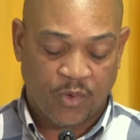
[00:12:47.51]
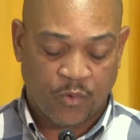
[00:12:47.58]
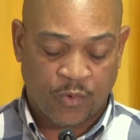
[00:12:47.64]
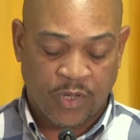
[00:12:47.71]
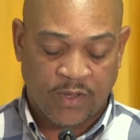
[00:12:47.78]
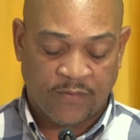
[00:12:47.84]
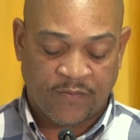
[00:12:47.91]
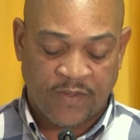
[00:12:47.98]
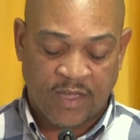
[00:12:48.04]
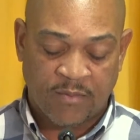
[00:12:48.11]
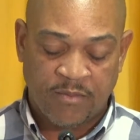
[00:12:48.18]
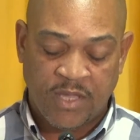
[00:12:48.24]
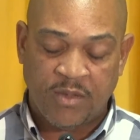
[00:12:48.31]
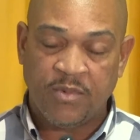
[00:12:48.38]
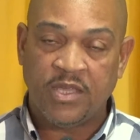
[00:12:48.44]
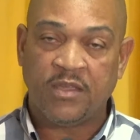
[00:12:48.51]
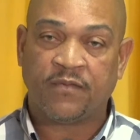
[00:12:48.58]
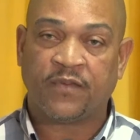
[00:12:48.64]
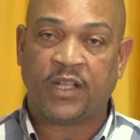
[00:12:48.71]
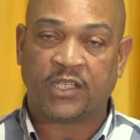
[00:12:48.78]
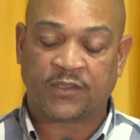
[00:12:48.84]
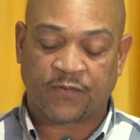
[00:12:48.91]
where there may be
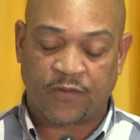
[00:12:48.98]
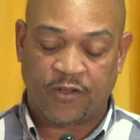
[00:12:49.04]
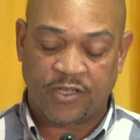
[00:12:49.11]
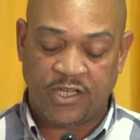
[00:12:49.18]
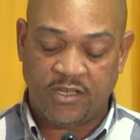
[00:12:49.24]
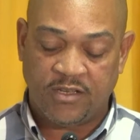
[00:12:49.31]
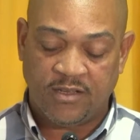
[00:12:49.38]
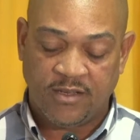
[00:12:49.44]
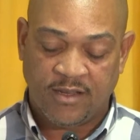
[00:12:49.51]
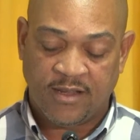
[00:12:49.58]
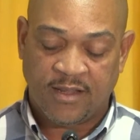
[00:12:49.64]
flash flooding,